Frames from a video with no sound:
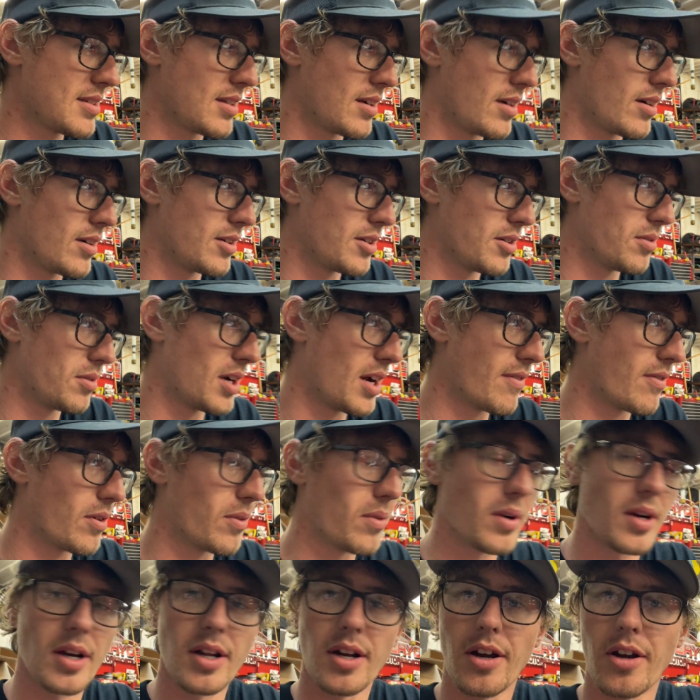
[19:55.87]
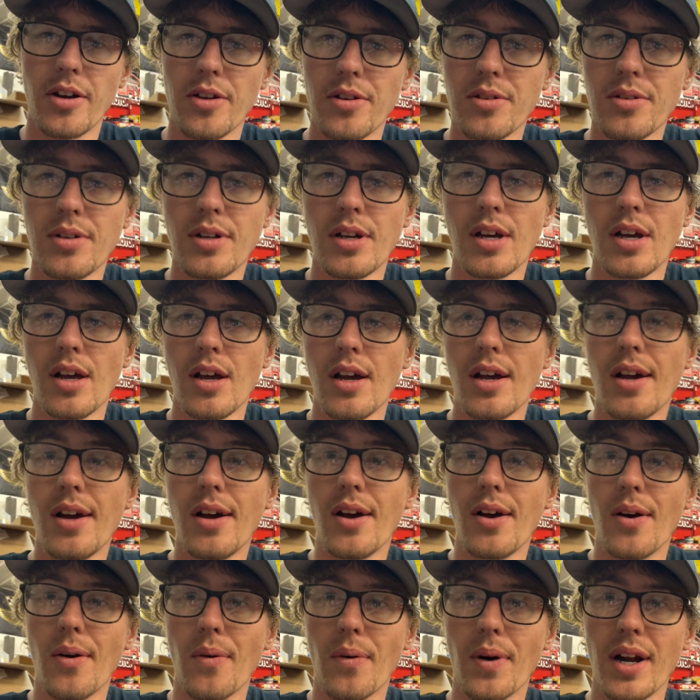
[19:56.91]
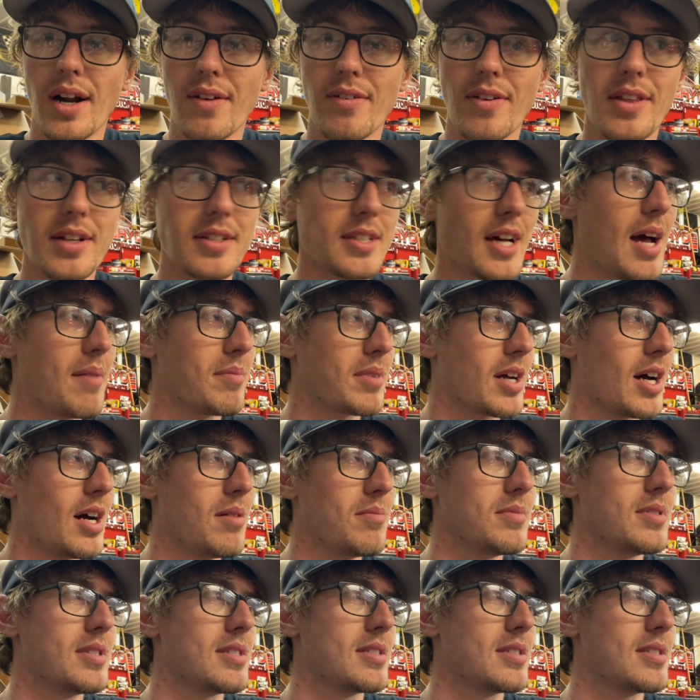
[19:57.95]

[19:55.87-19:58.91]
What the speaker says: or do whatever we're going to do whenever the time comes.